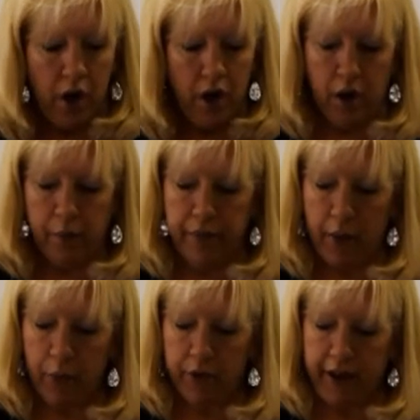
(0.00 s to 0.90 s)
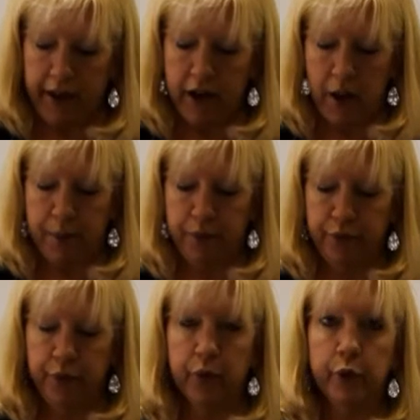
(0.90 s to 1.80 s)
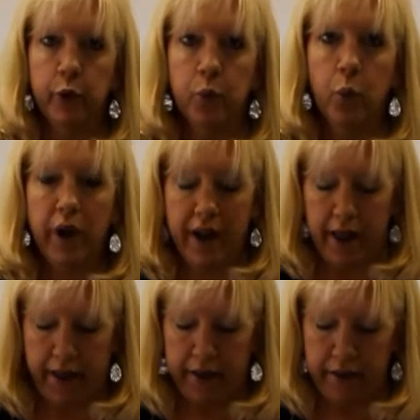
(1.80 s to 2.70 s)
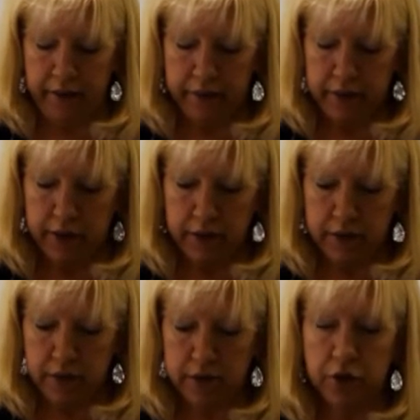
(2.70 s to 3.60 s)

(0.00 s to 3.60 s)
That will again happen for Group 1A sentences,